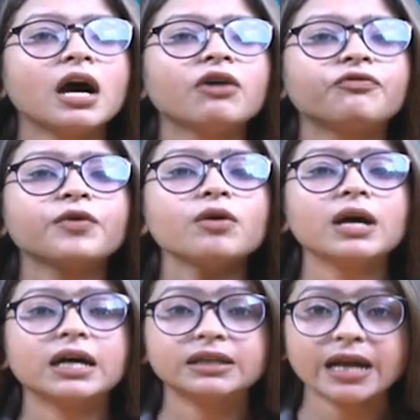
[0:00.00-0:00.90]
A few
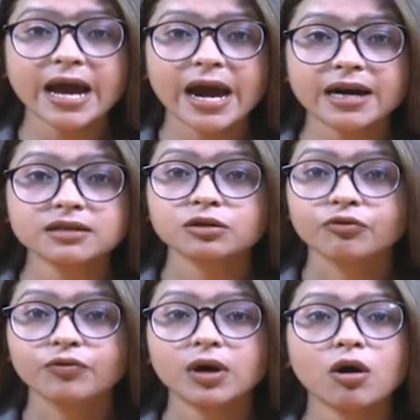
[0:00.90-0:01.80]
other acts
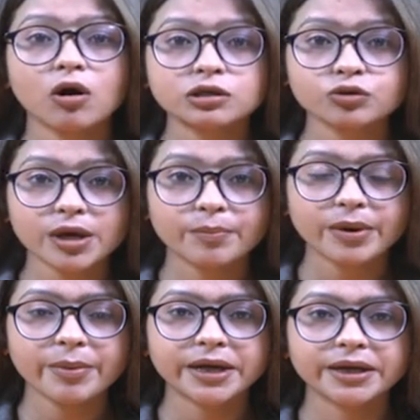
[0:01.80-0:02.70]
were also
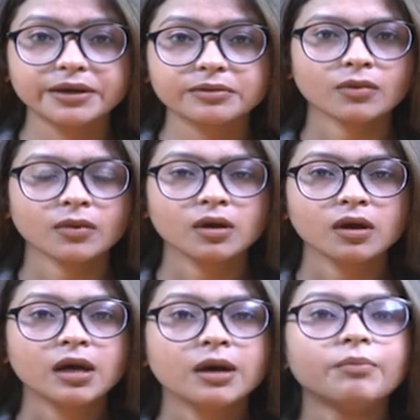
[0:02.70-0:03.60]
implemented,
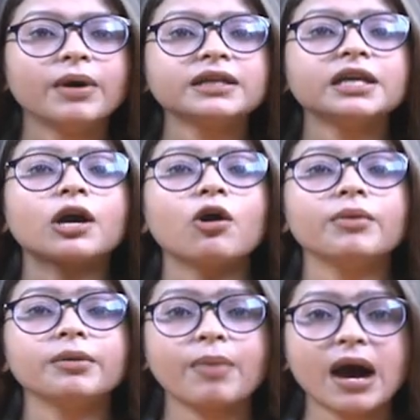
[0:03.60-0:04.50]
but the
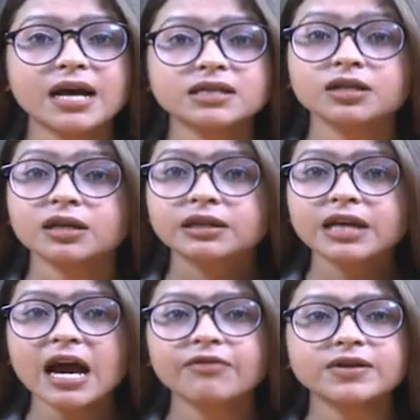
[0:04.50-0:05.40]
government passed the
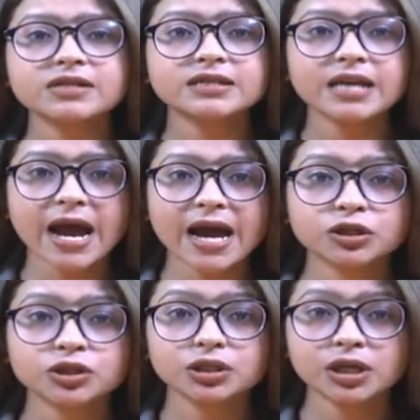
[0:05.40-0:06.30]
FSS
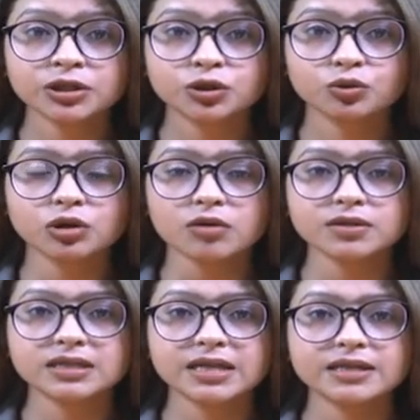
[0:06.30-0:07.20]
Act in
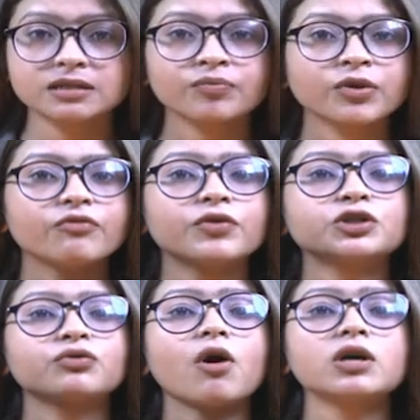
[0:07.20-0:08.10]
2006,
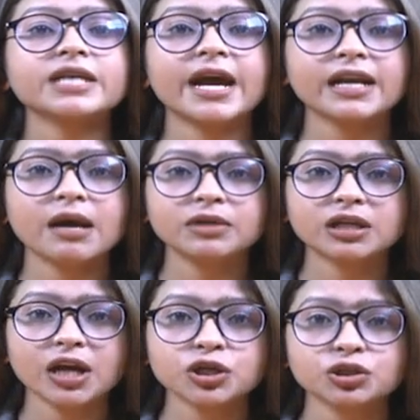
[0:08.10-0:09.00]
which was an
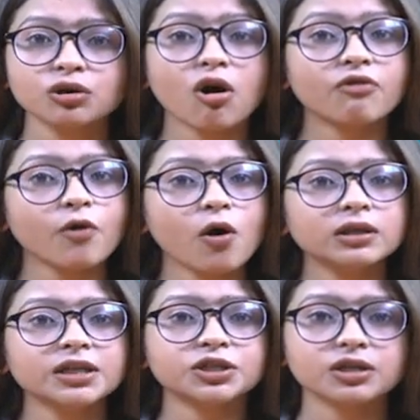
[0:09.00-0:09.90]
amalgamation of all
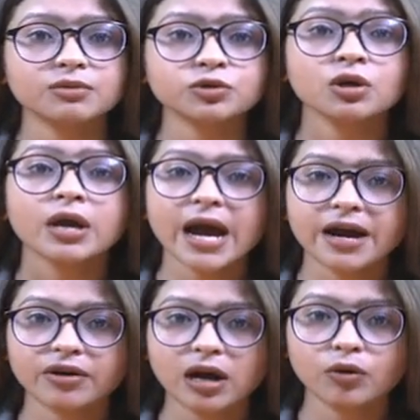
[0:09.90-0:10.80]
the terms
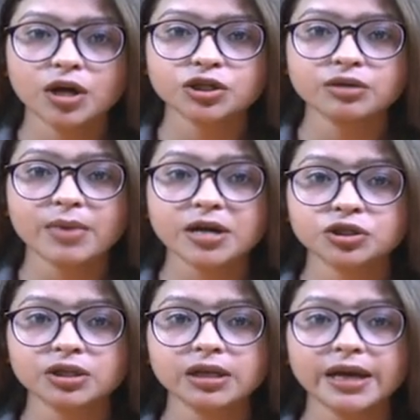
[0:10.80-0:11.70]
and regulation
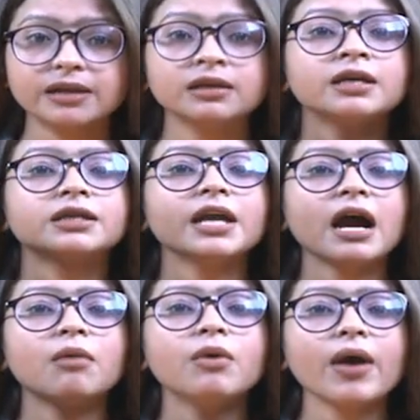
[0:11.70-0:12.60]
mentioned in the
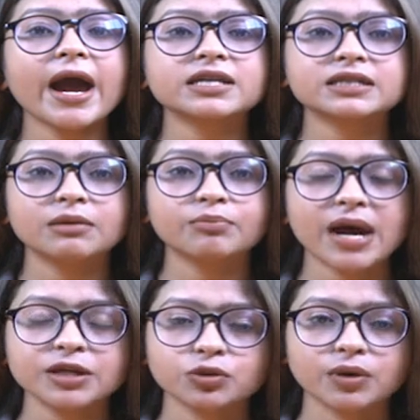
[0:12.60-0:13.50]
above acts
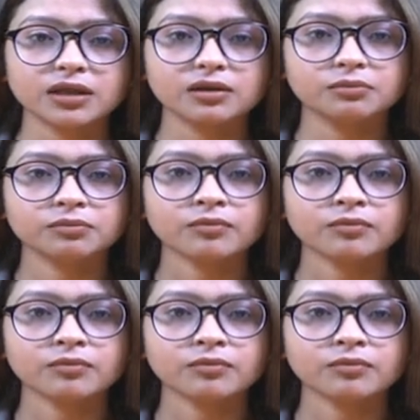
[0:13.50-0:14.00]
combined together.